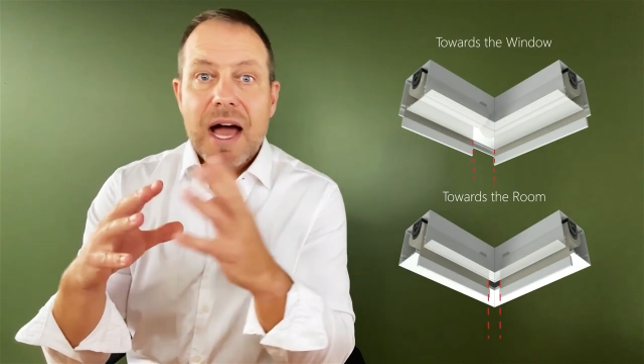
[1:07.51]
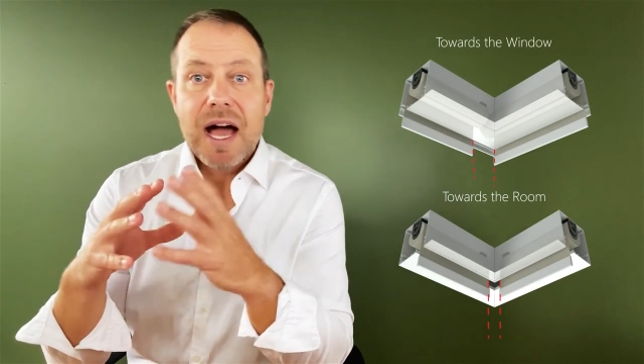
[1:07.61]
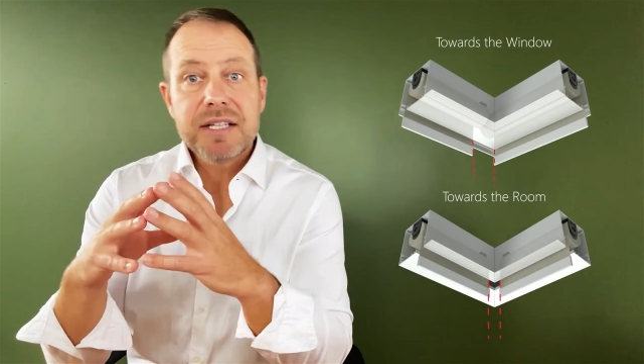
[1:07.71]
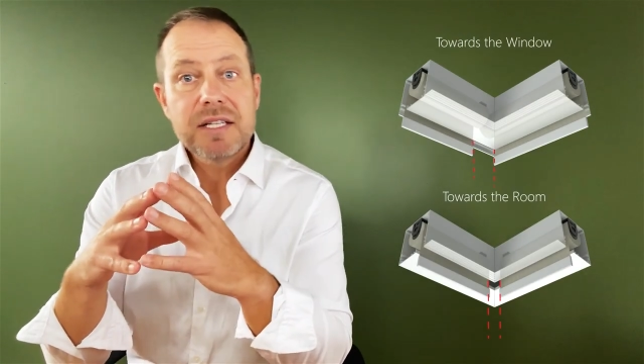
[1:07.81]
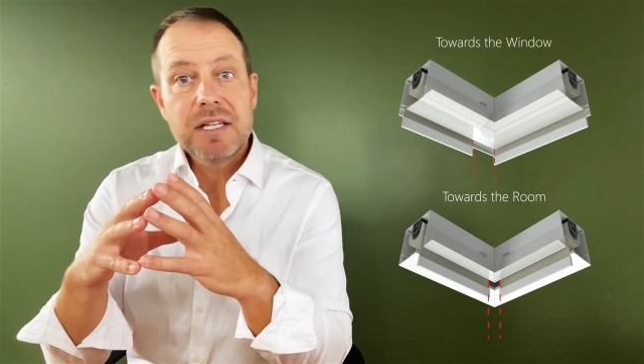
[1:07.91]

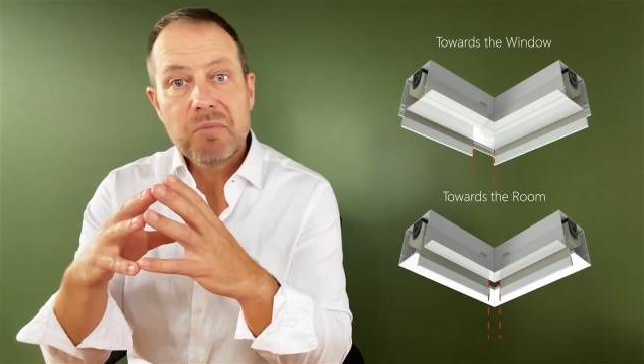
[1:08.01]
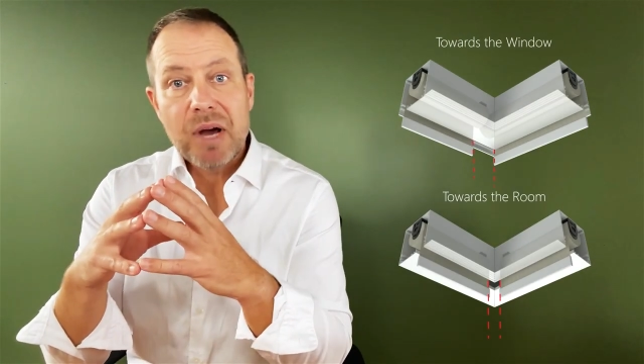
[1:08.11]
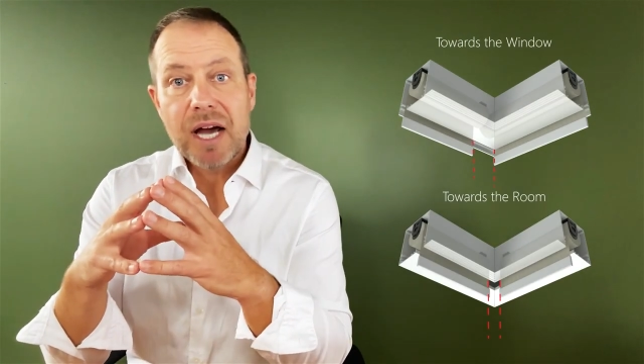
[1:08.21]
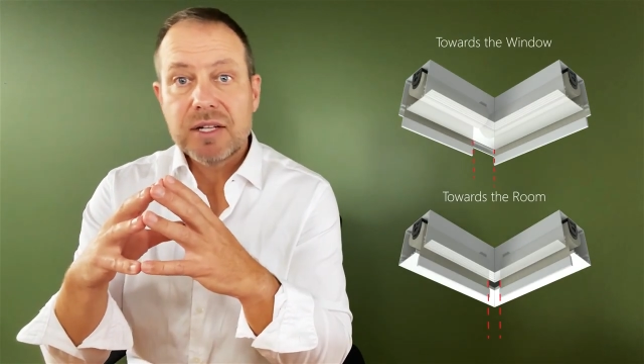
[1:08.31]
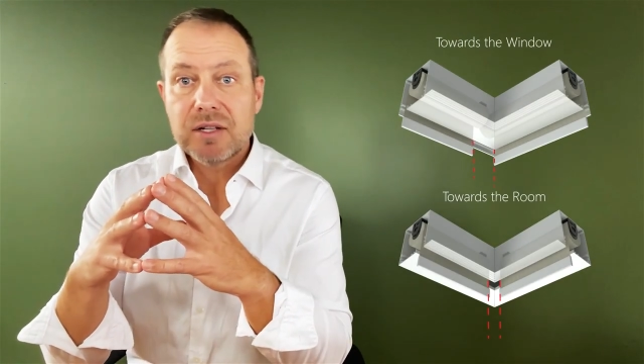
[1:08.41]
has an
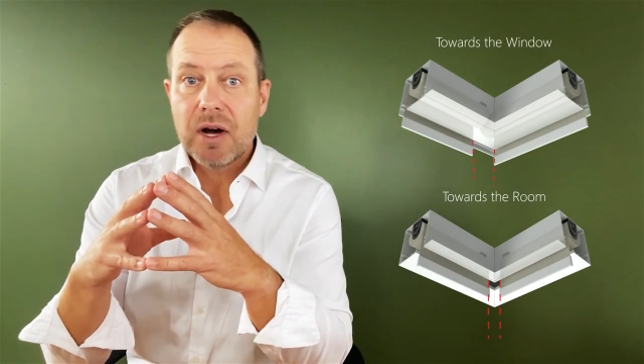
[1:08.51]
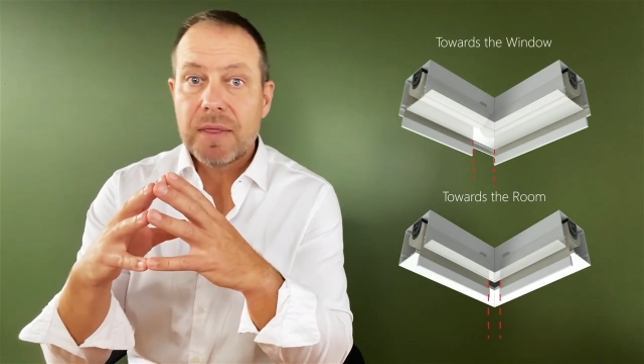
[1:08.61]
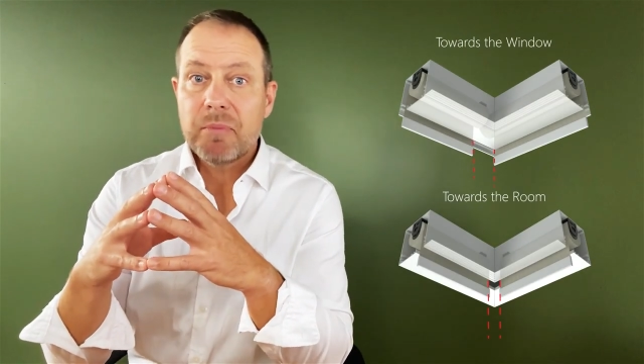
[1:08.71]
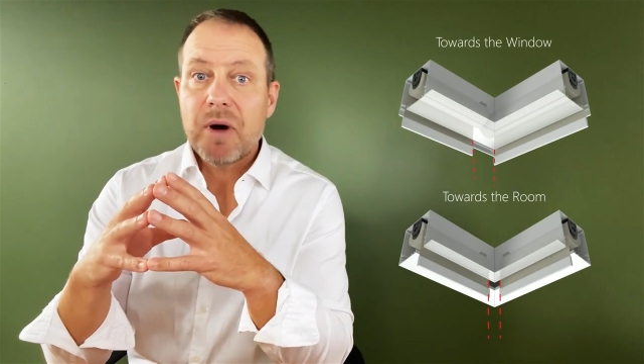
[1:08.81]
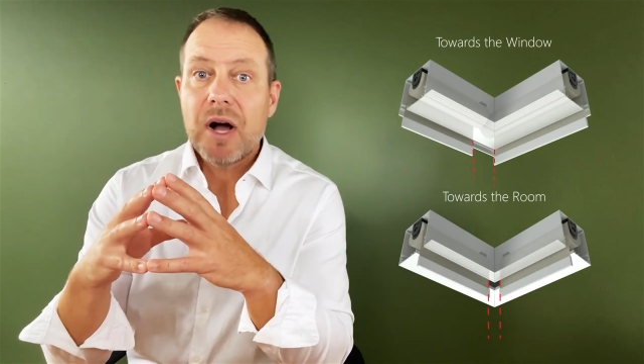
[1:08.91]
impact on
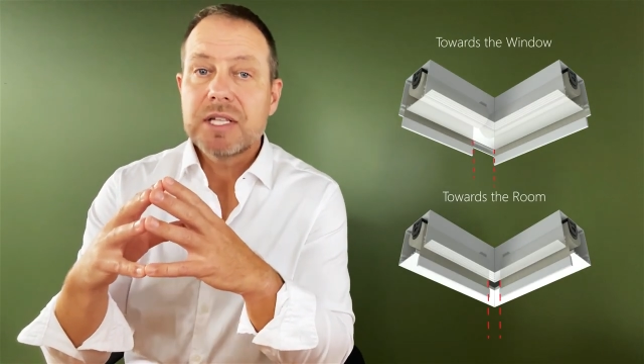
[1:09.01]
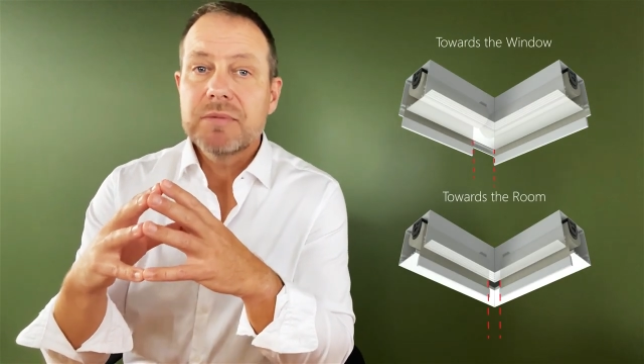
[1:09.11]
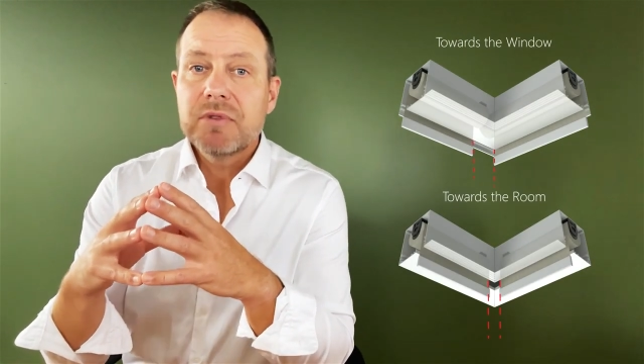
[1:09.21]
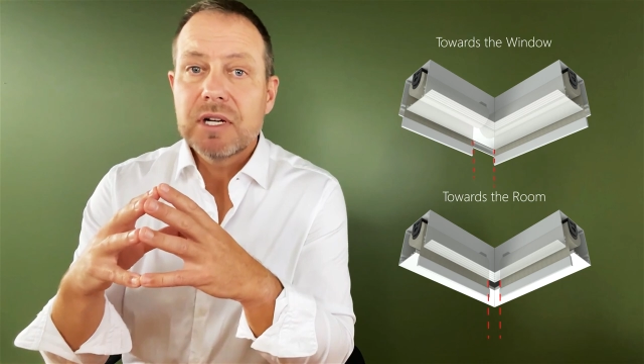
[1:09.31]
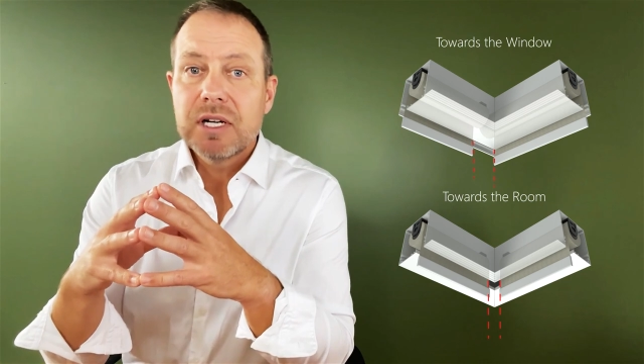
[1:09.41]
the
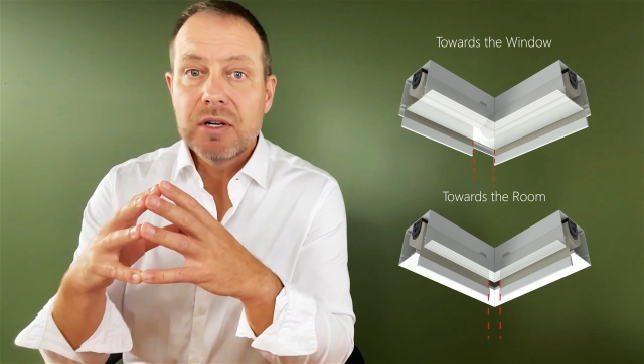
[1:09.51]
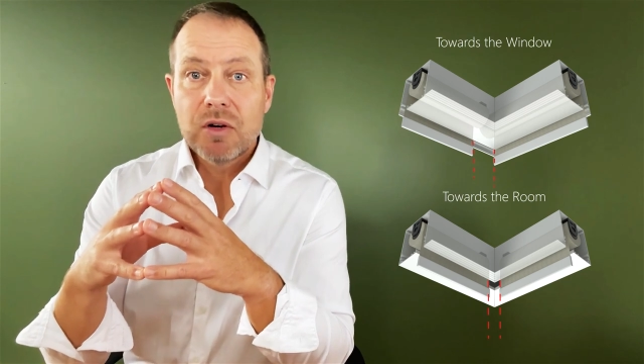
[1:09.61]
possible